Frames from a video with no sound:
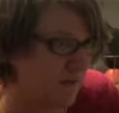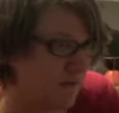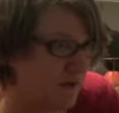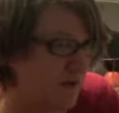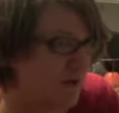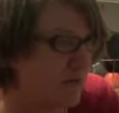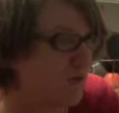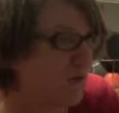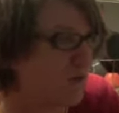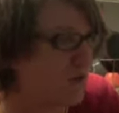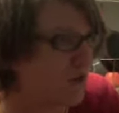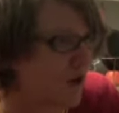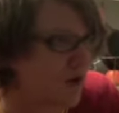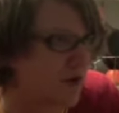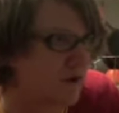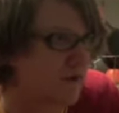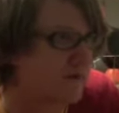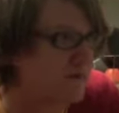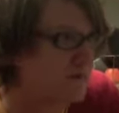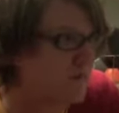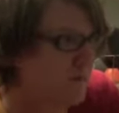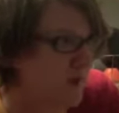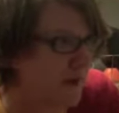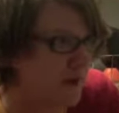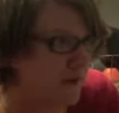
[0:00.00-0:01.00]
liberal
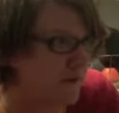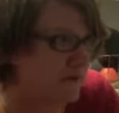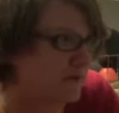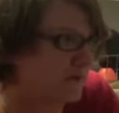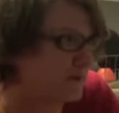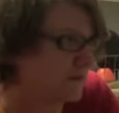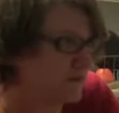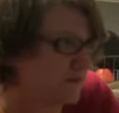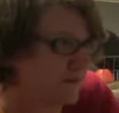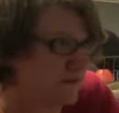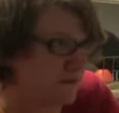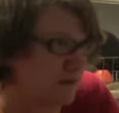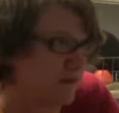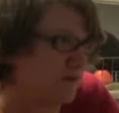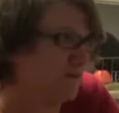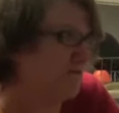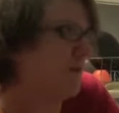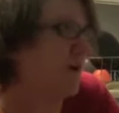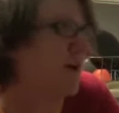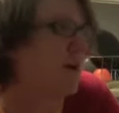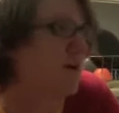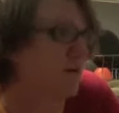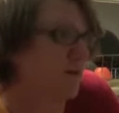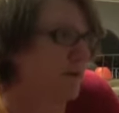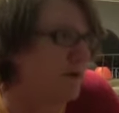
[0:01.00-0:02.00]
arts based
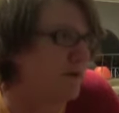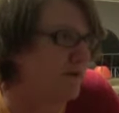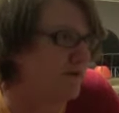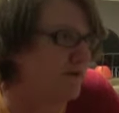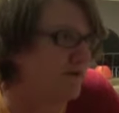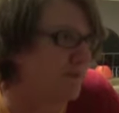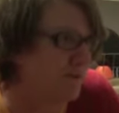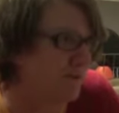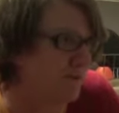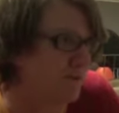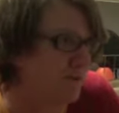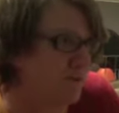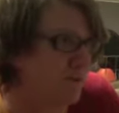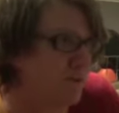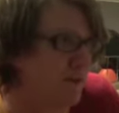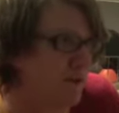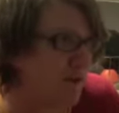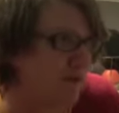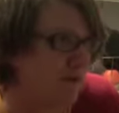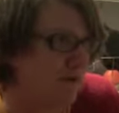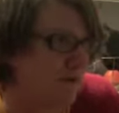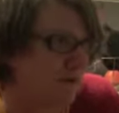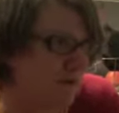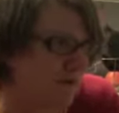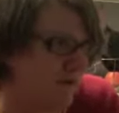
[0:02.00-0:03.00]
environment, so to speak.
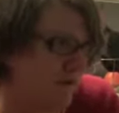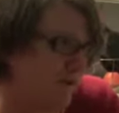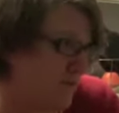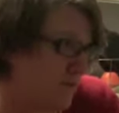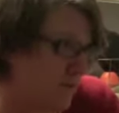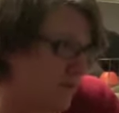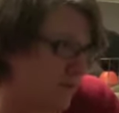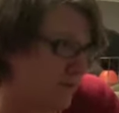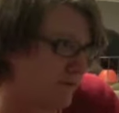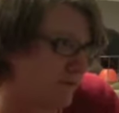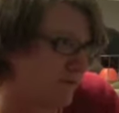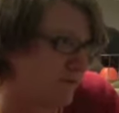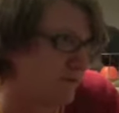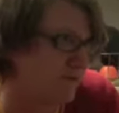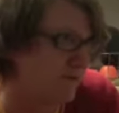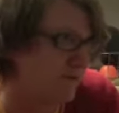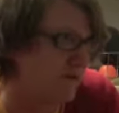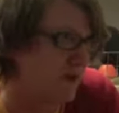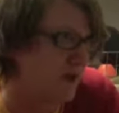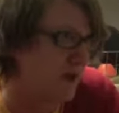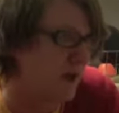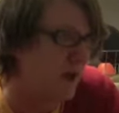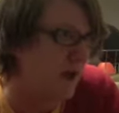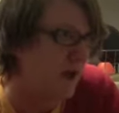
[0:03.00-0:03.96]
Does that make sense?